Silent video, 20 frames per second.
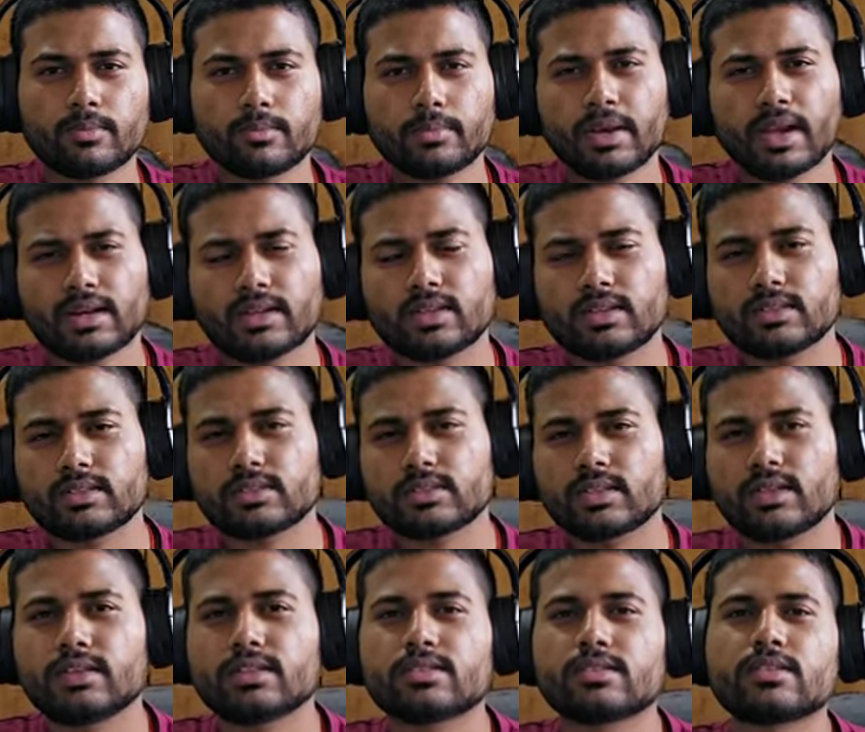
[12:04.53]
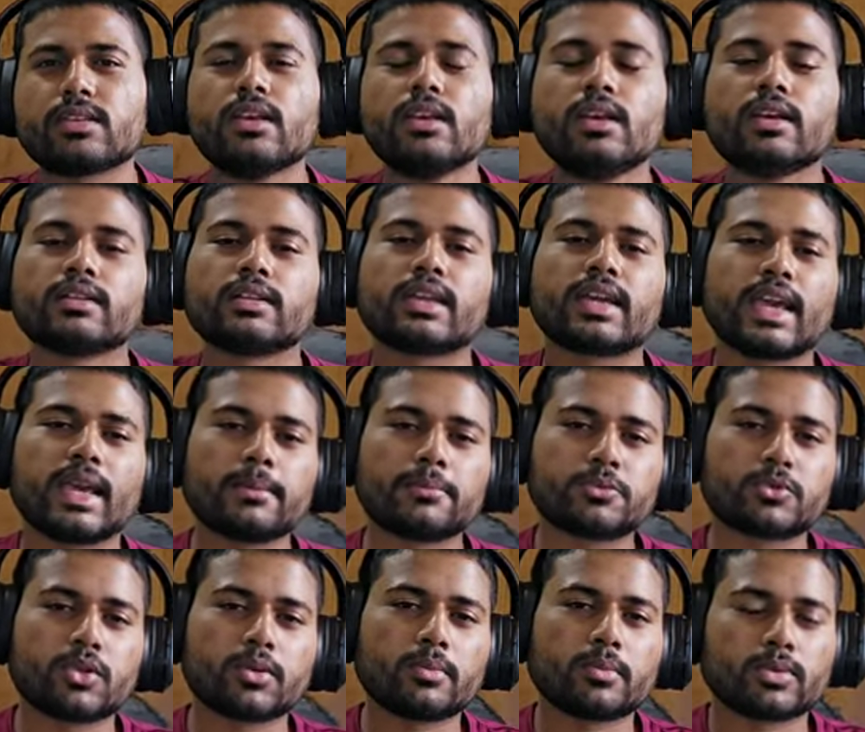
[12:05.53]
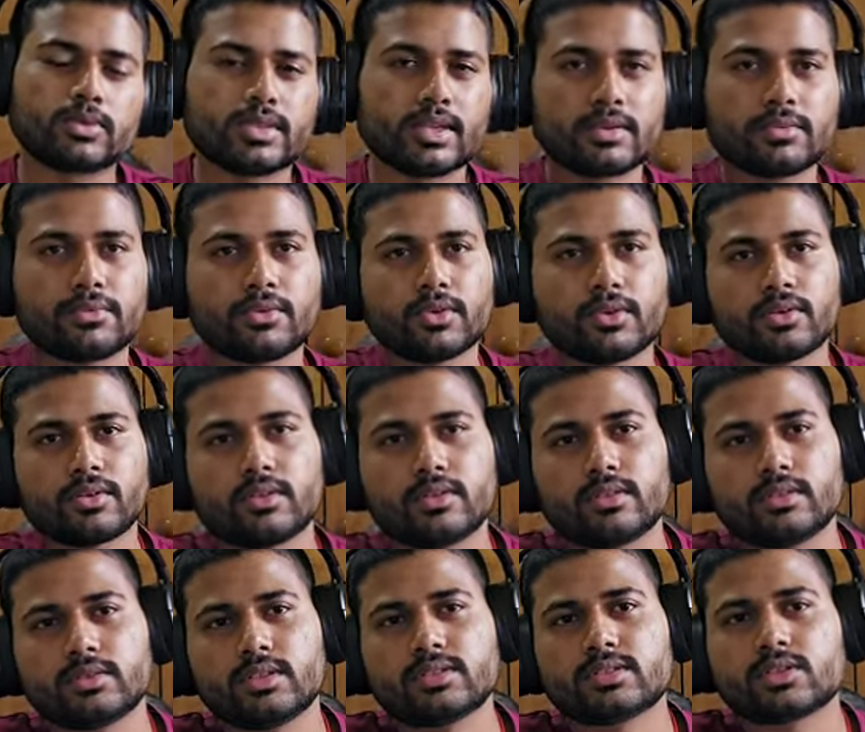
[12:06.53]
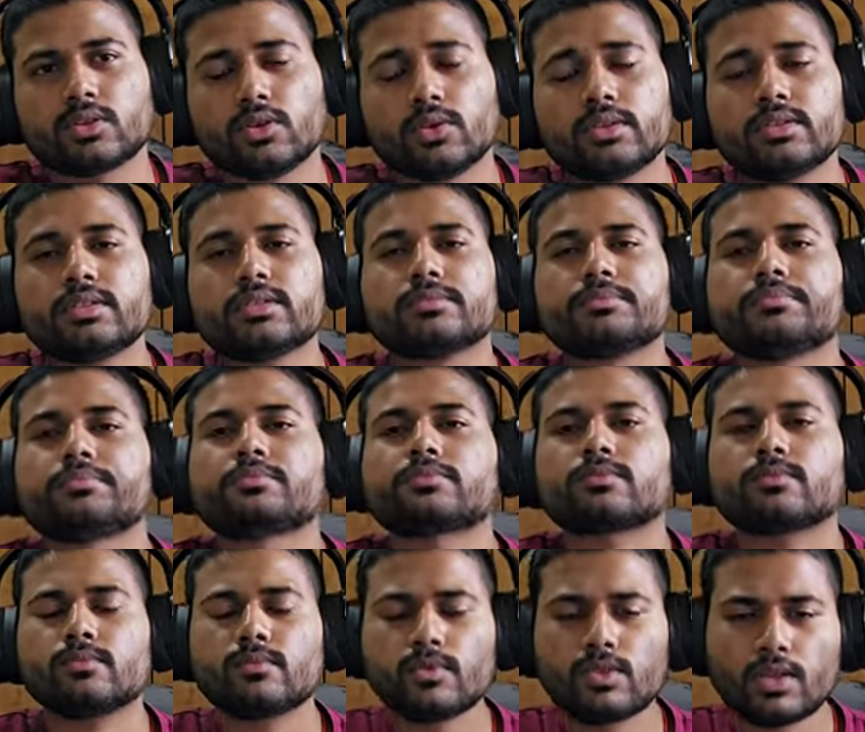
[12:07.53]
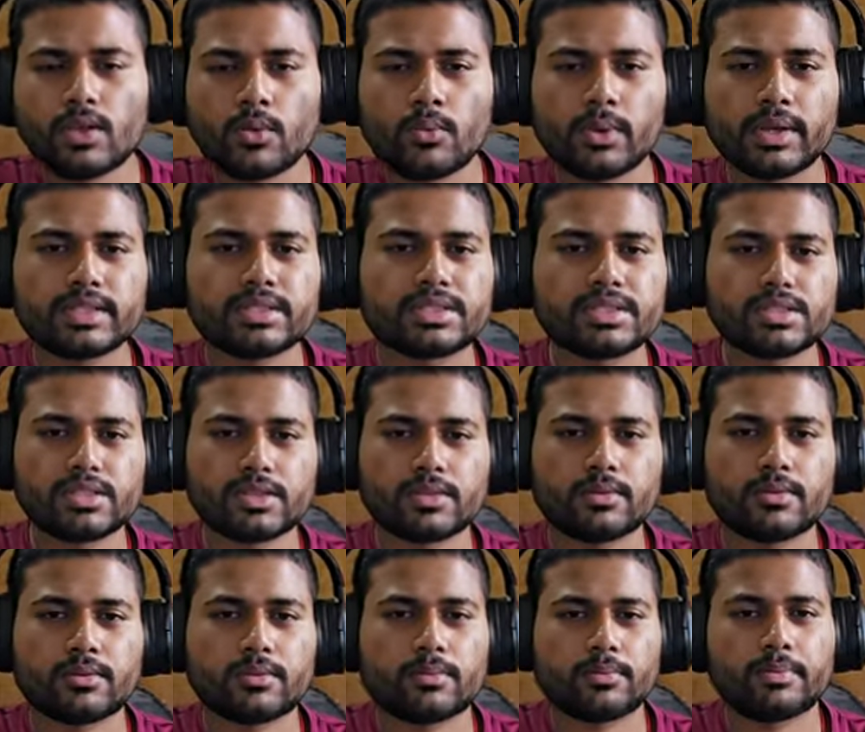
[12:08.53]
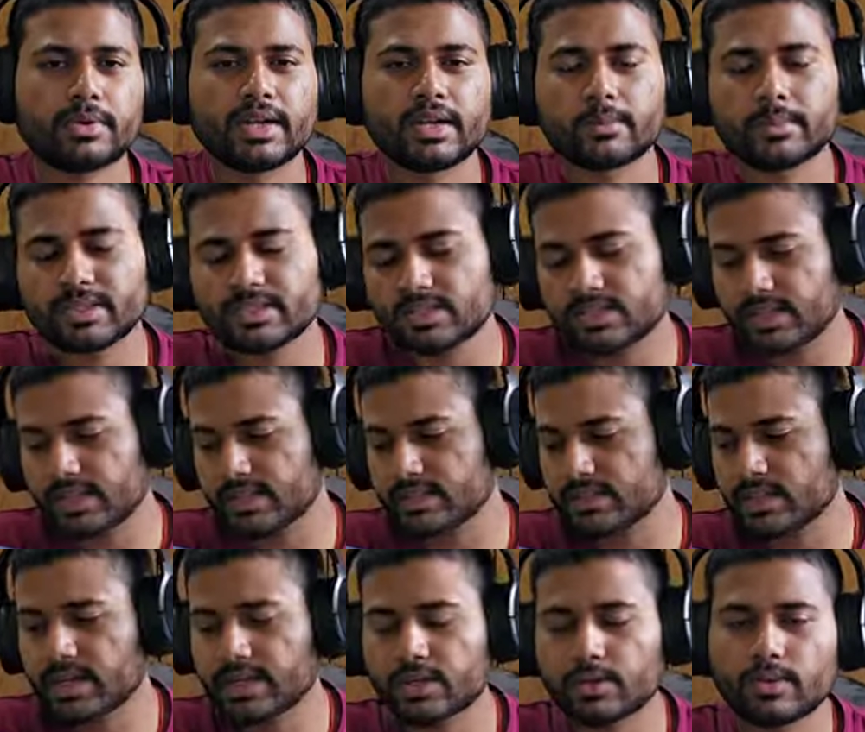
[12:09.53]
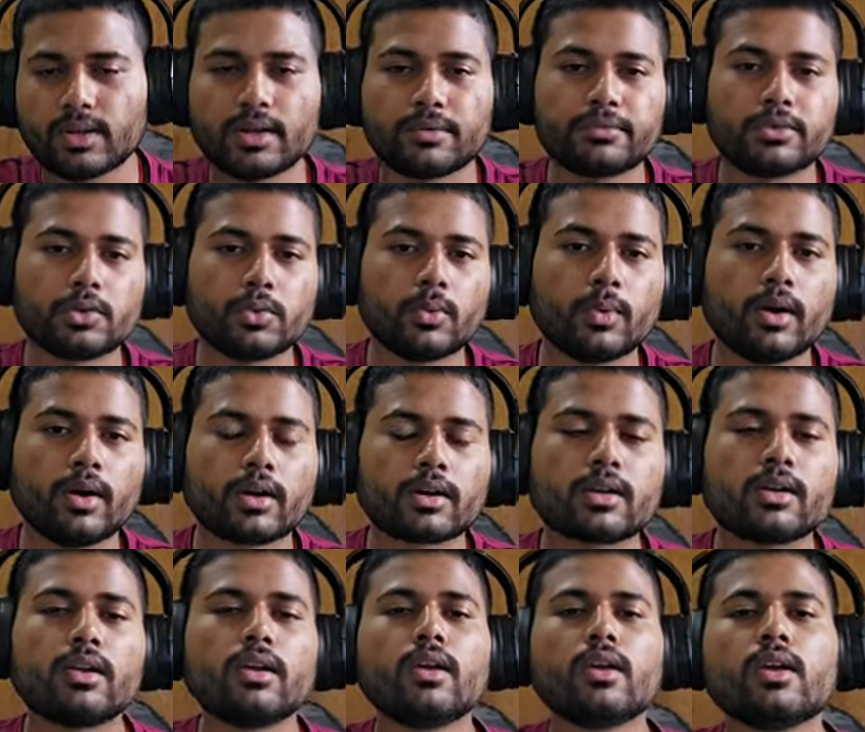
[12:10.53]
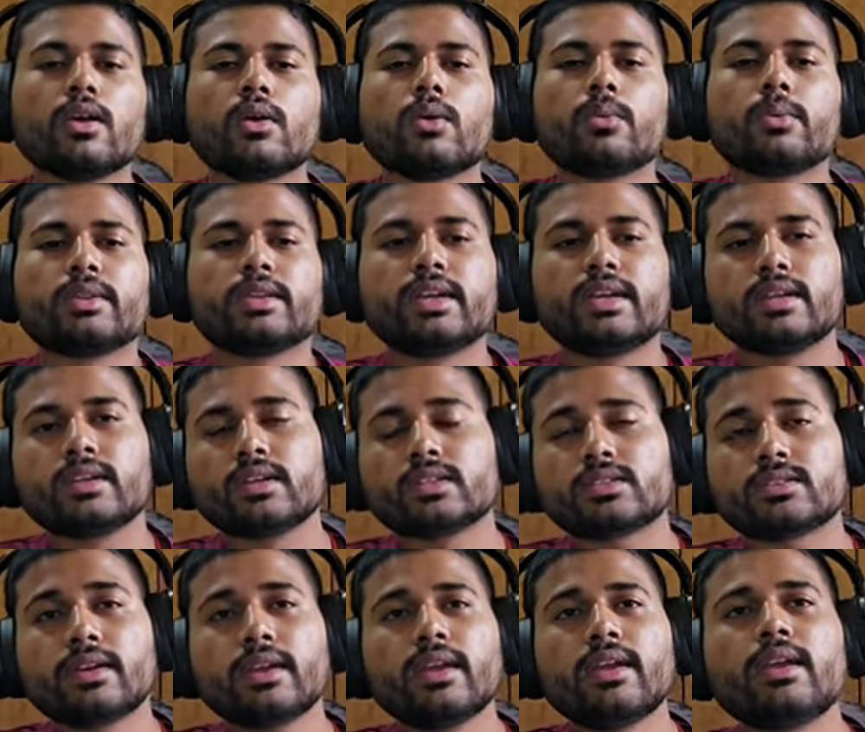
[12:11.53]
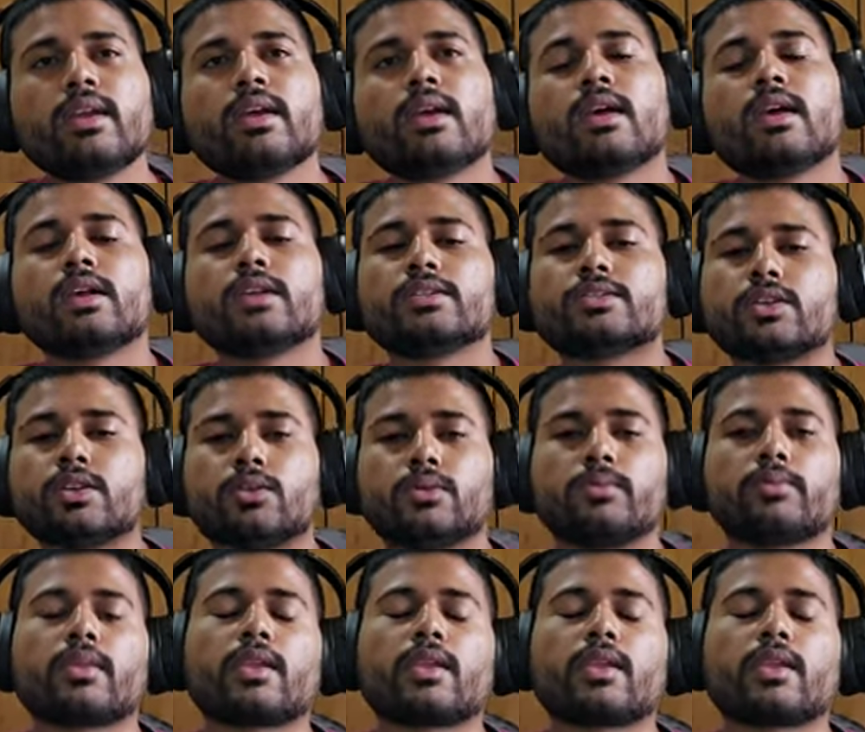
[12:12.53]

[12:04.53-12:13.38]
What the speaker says: practice is the capstone project for this course, which pretty much says that you will have to work with the industry. So